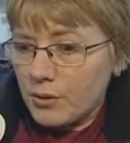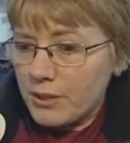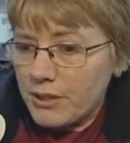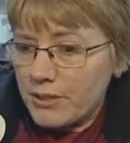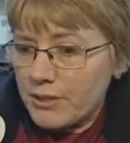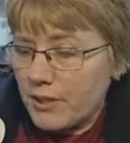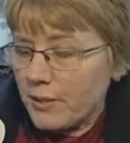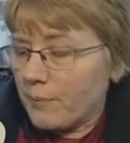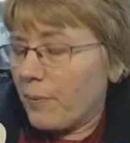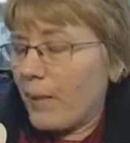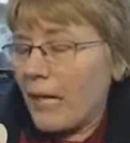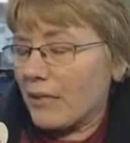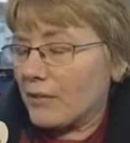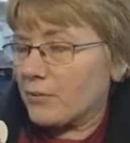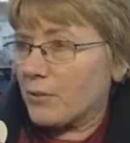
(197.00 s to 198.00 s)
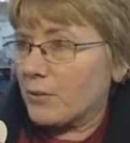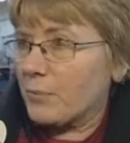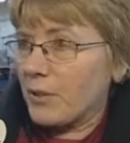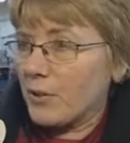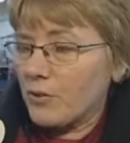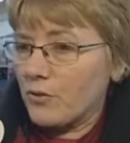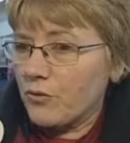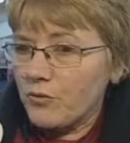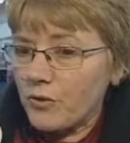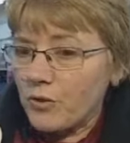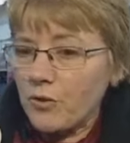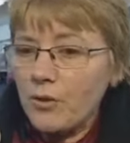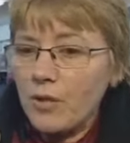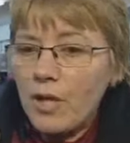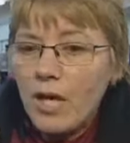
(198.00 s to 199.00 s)
The noise impact will be
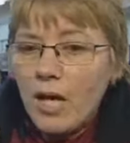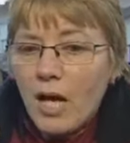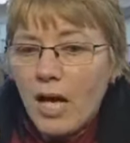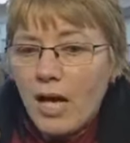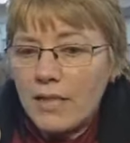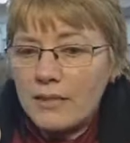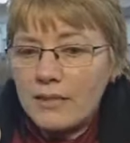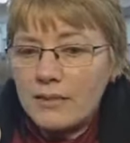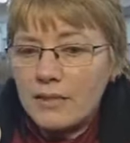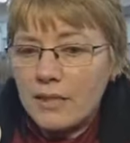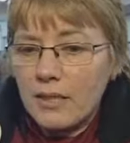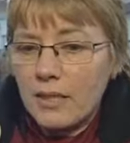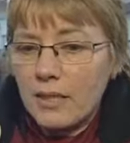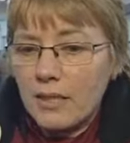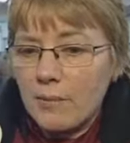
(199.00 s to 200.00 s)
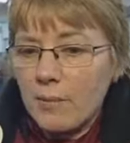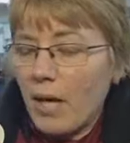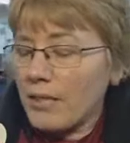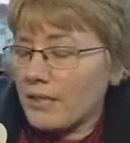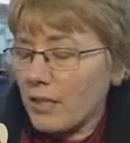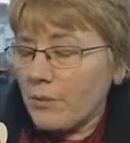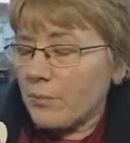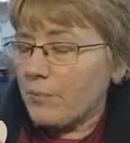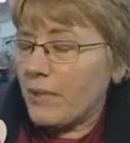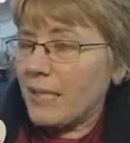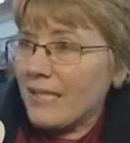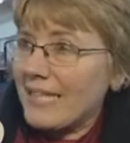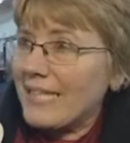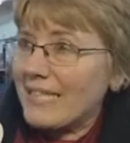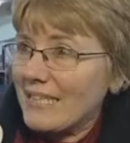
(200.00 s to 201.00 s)
awful, and uh, I
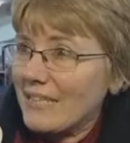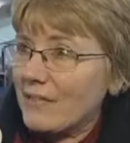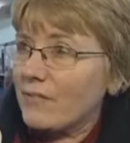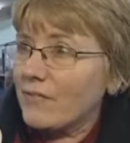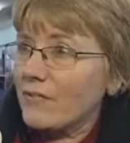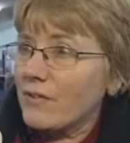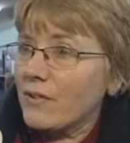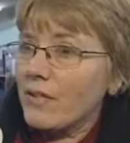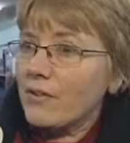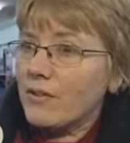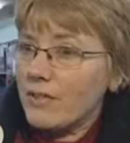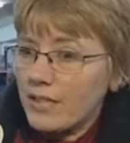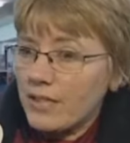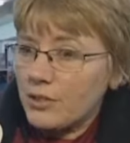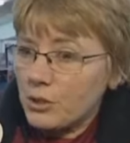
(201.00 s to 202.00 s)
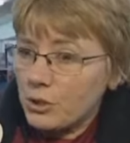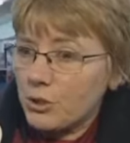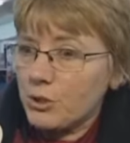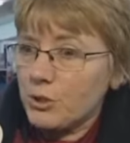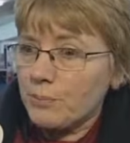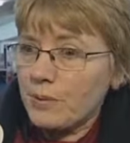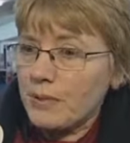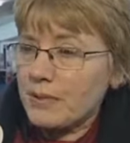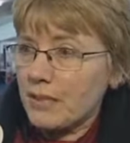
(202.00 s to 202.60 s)
don't believe that it should